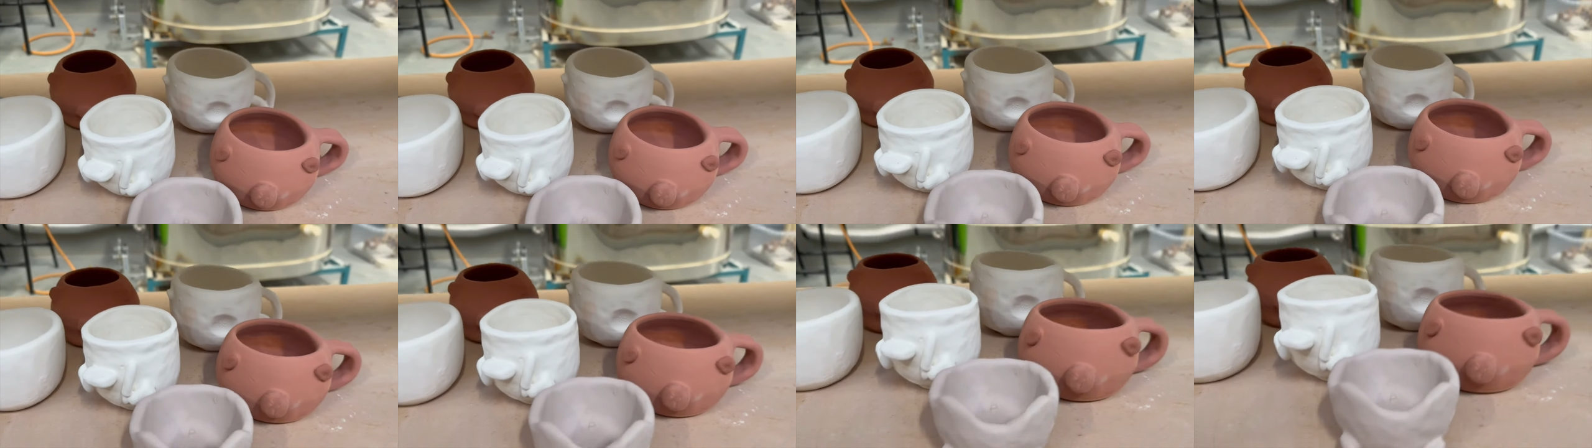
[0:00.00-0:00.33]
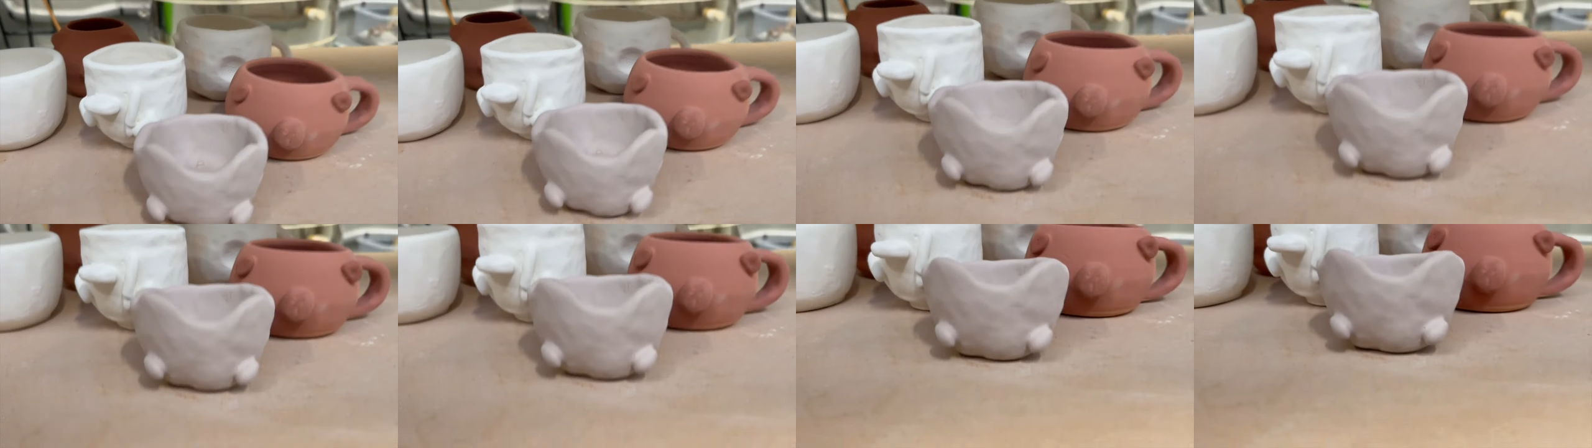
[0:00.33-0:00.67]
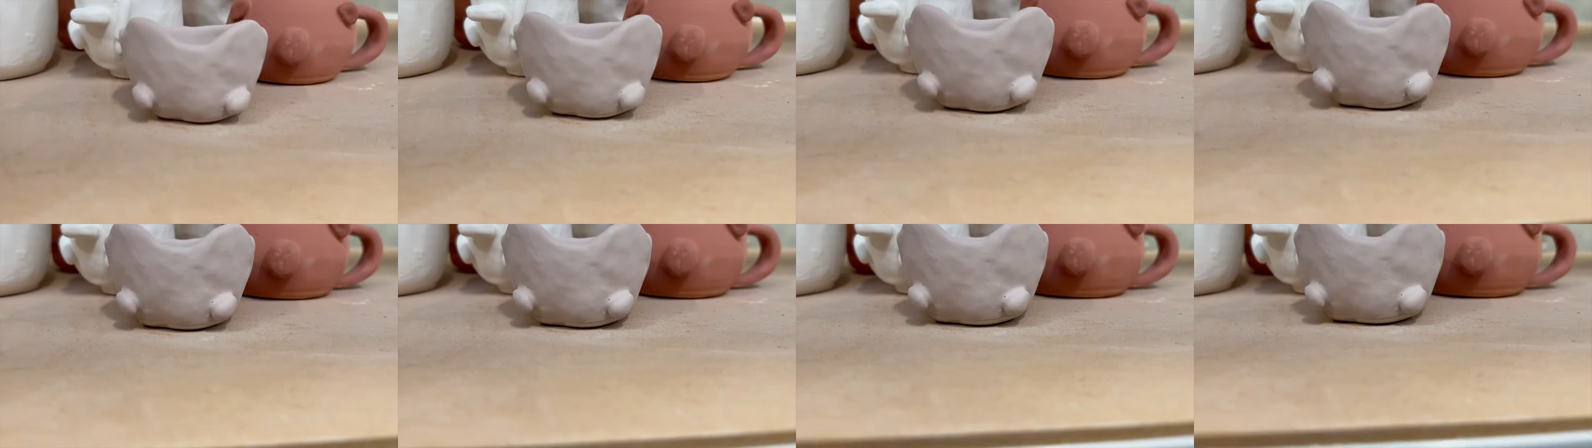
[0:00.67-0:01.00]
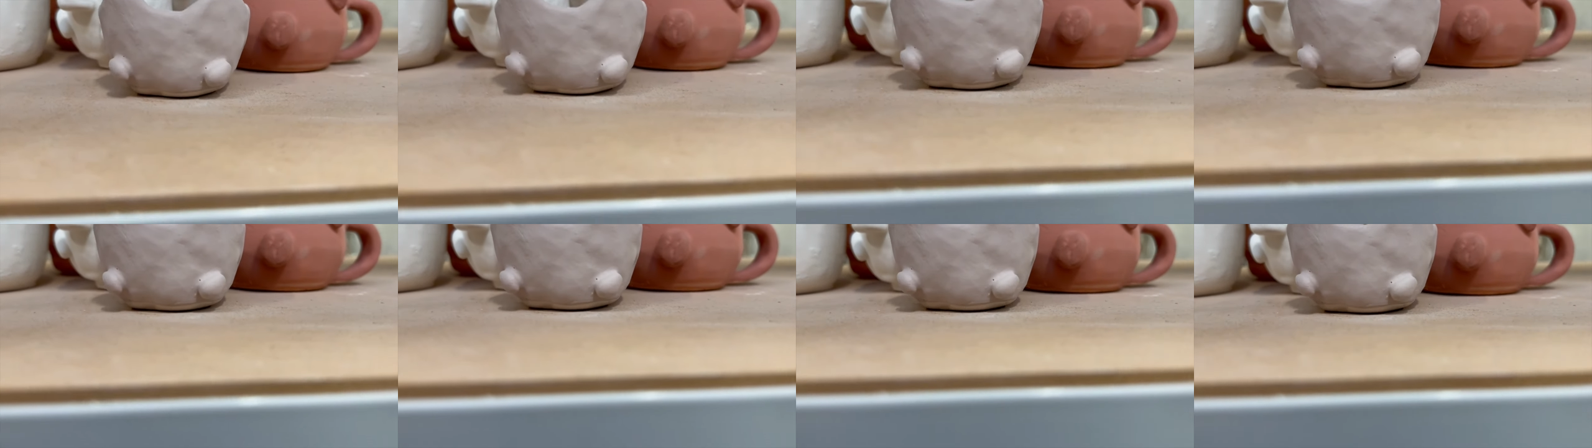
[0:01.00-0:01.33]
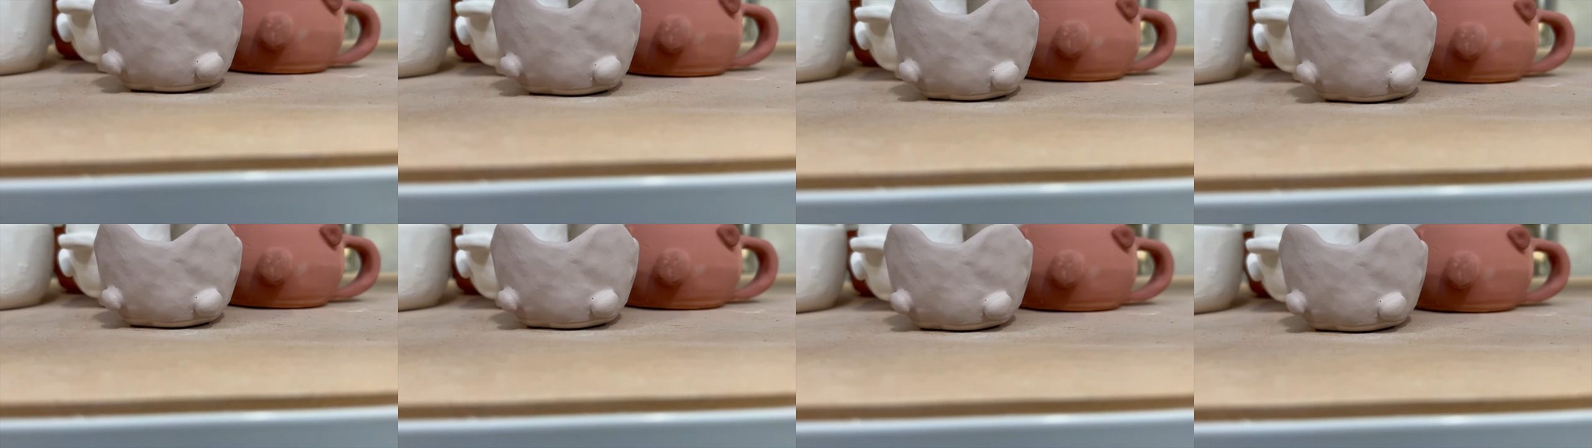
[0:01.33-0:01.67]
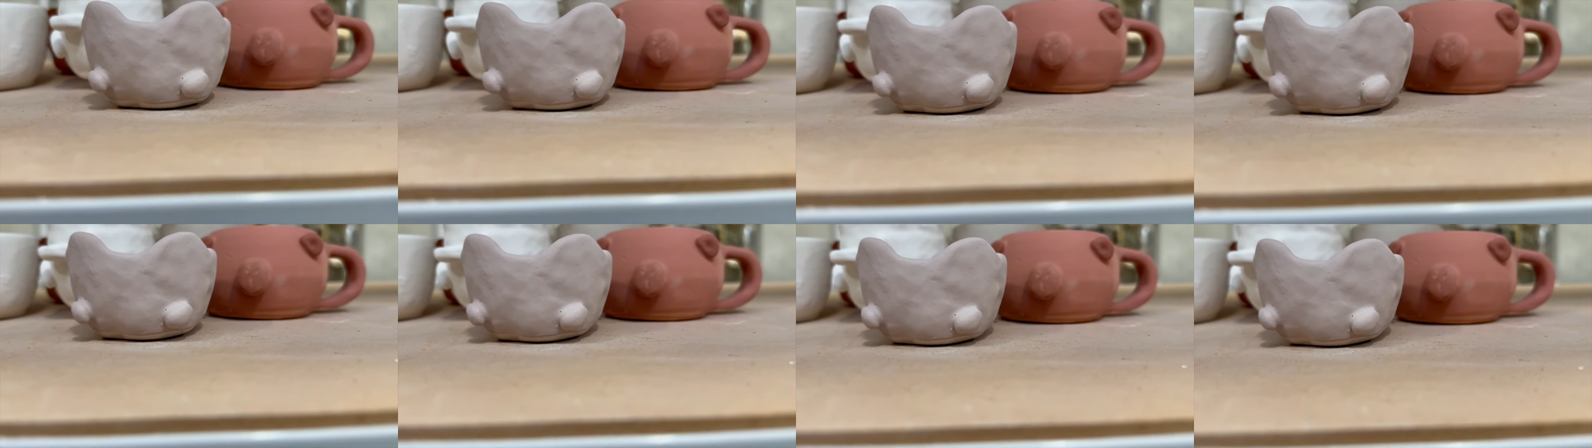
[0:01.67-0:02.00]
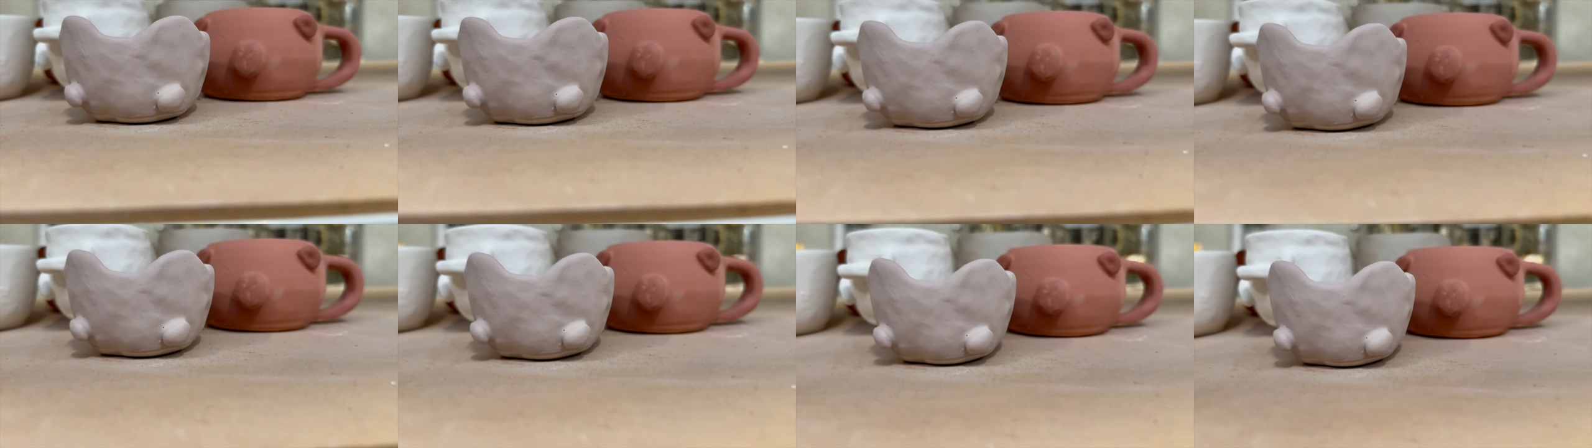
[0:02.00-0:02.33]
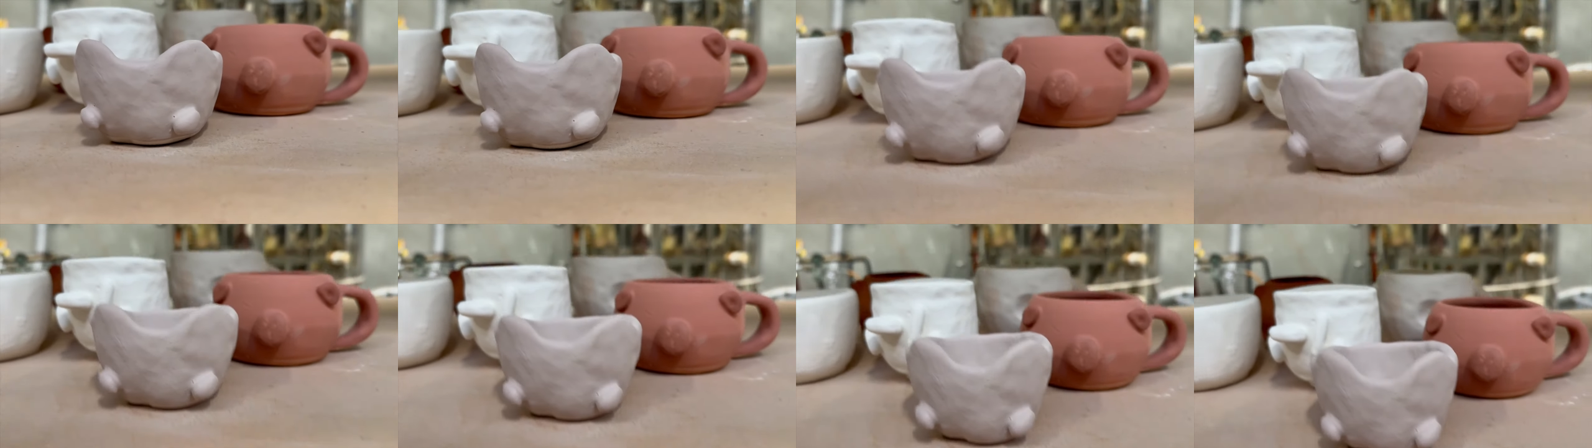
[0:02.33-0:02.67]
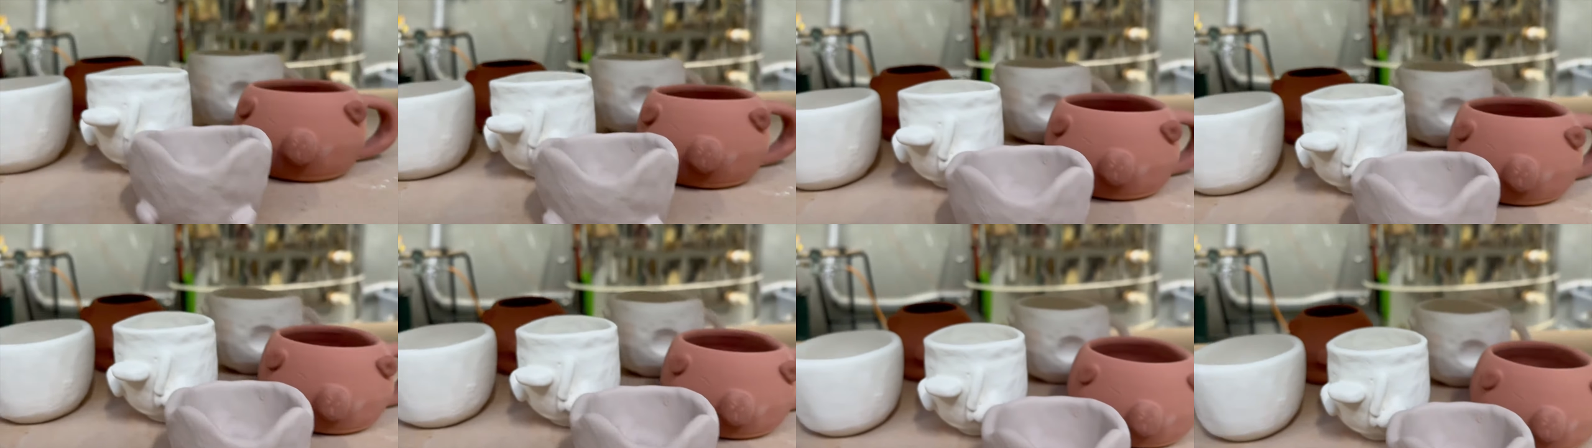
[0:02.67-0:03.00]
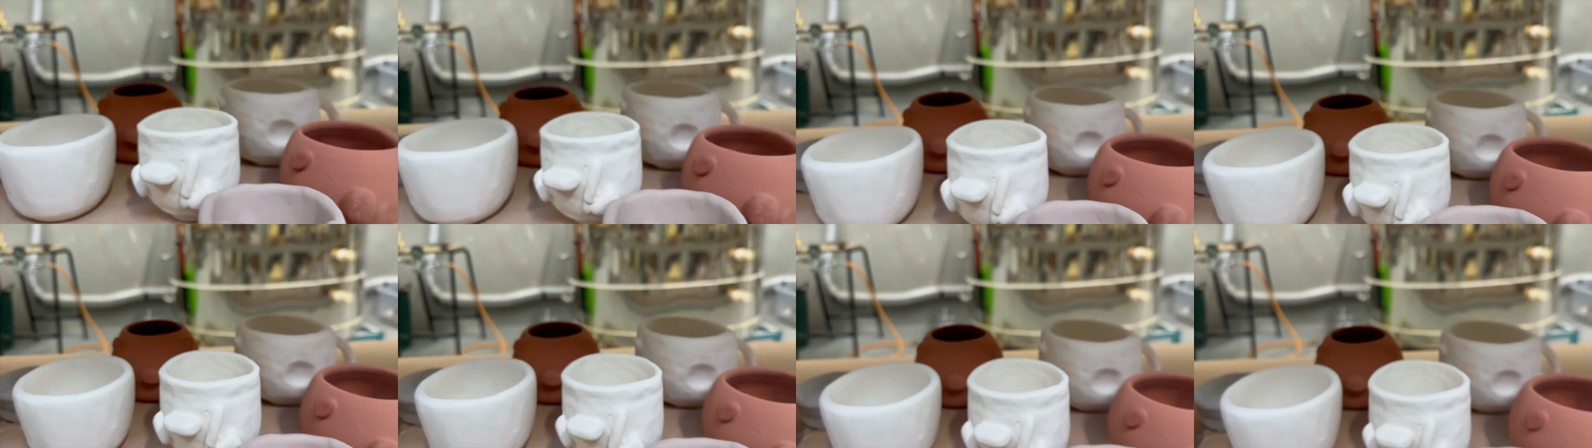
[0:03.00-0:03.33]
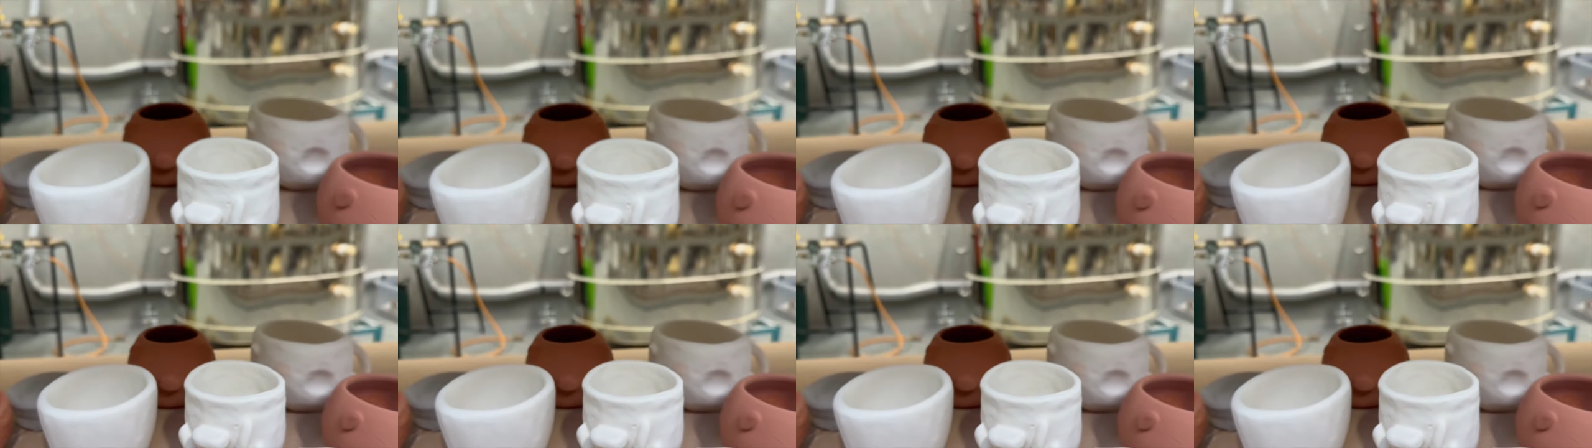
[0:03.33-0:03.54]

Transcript: (no speaker visible)